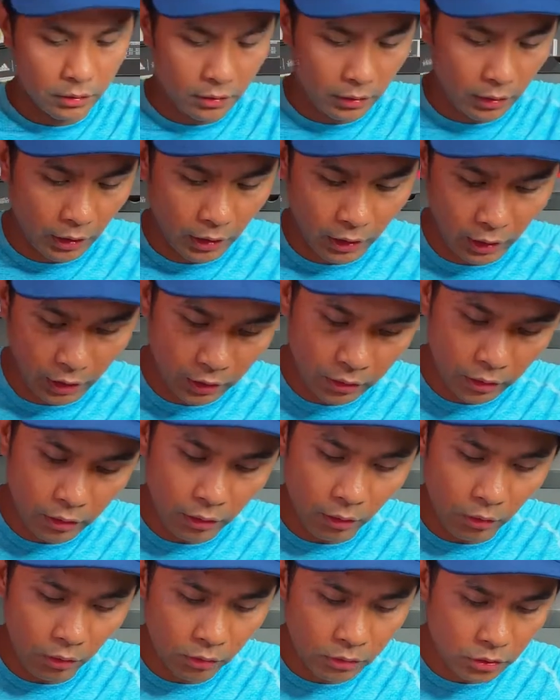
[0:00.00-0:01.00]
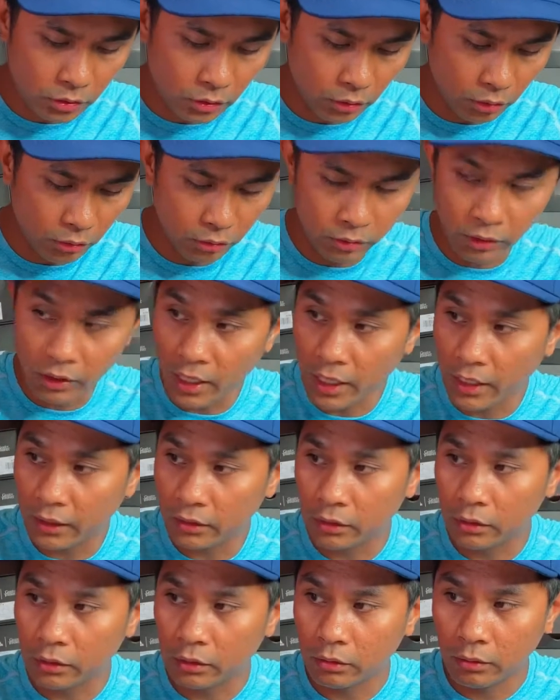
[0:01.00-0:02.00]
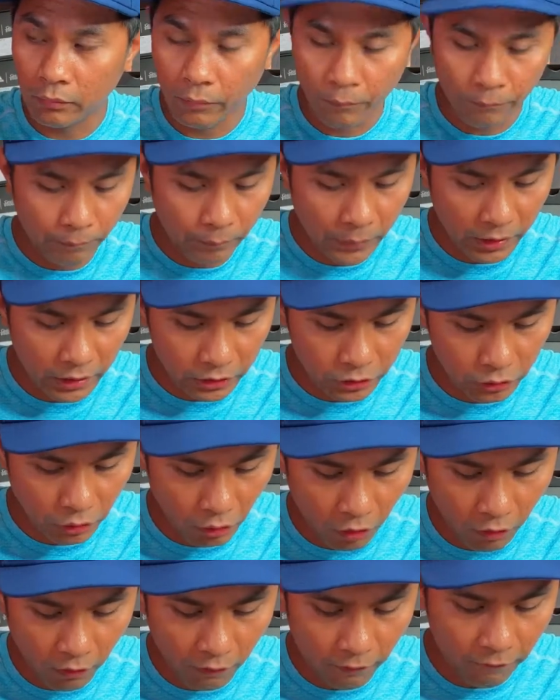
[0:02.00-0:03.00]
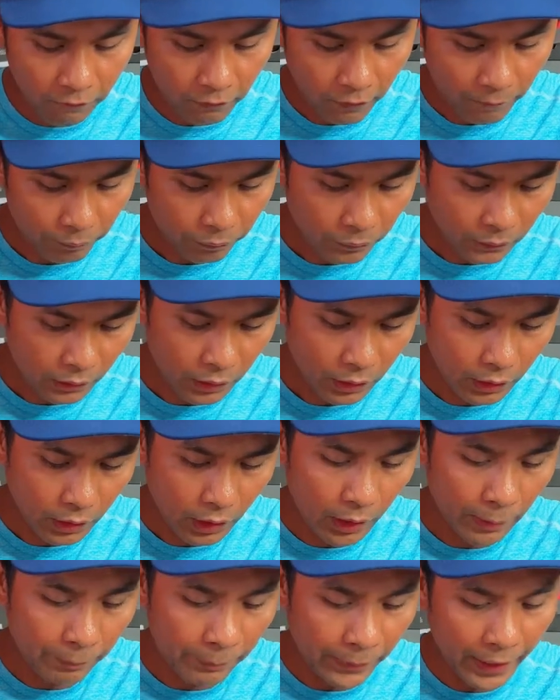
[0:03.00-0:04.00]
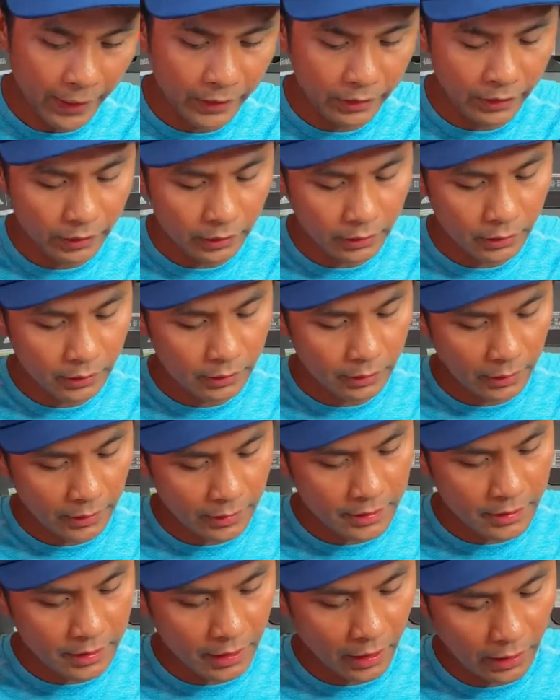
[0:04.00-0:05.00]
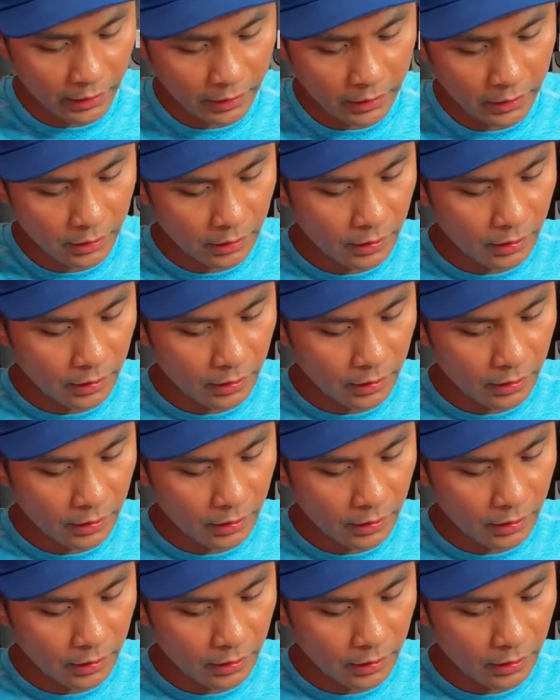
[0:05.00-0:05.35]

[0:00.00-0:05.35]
and also not much of a padding inside.